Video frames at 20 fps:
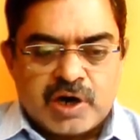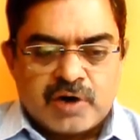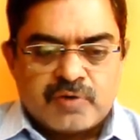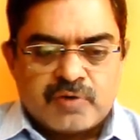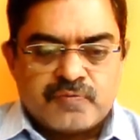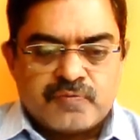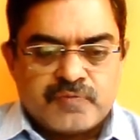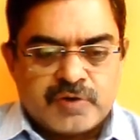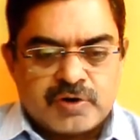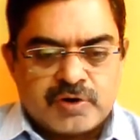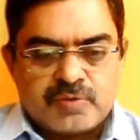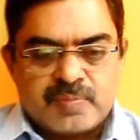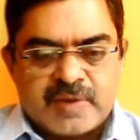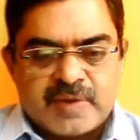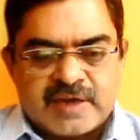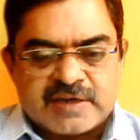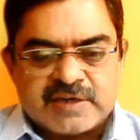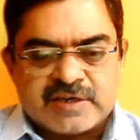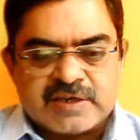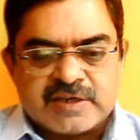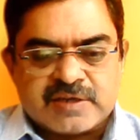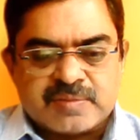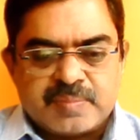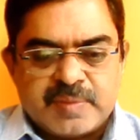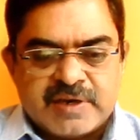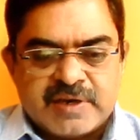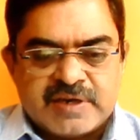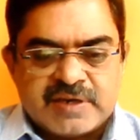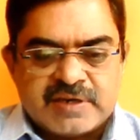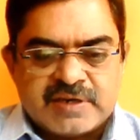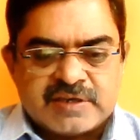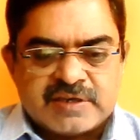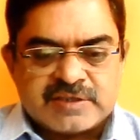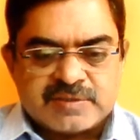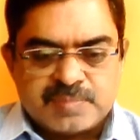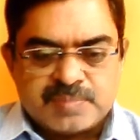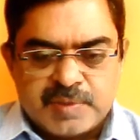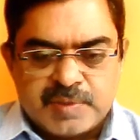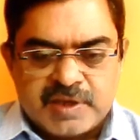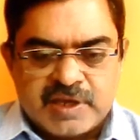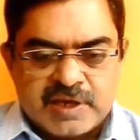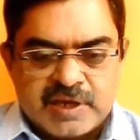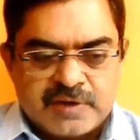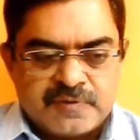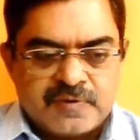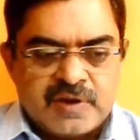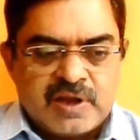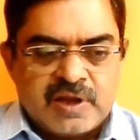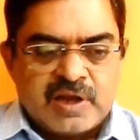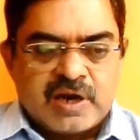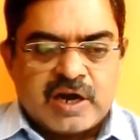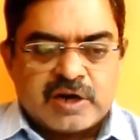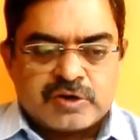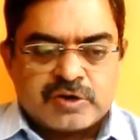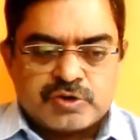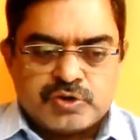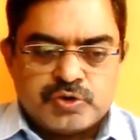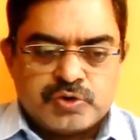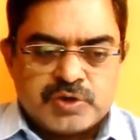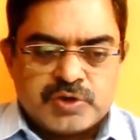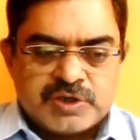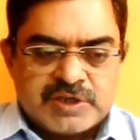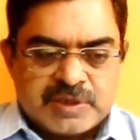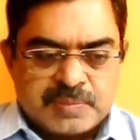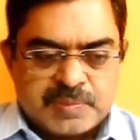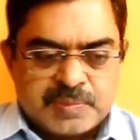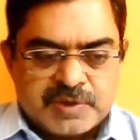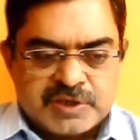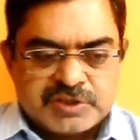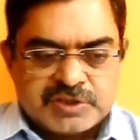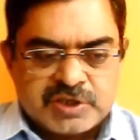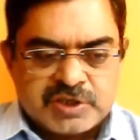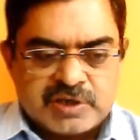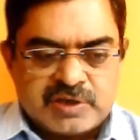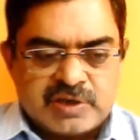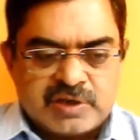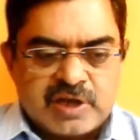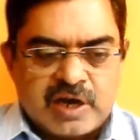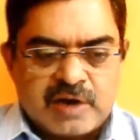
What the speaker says: how ferromagnetic materials behave at Curie temperature.